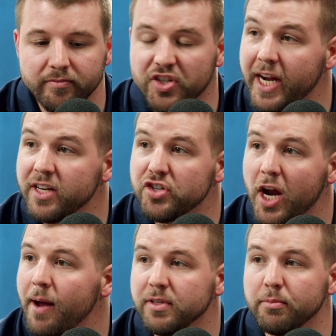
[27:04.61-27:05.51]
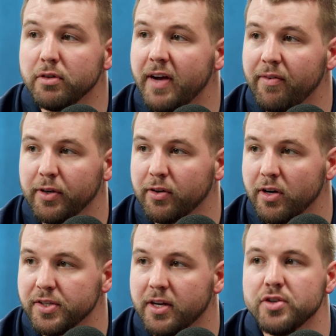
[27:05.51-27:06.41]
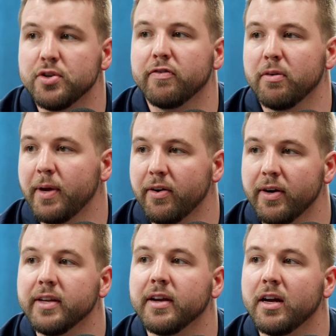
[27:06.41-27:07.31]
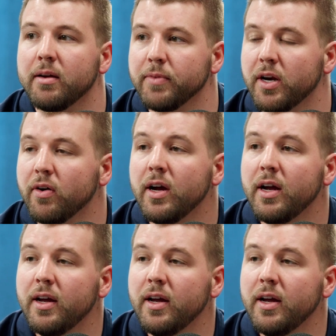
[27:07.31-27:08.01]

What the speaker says: change jobs and move halfway across the country for better income? You know,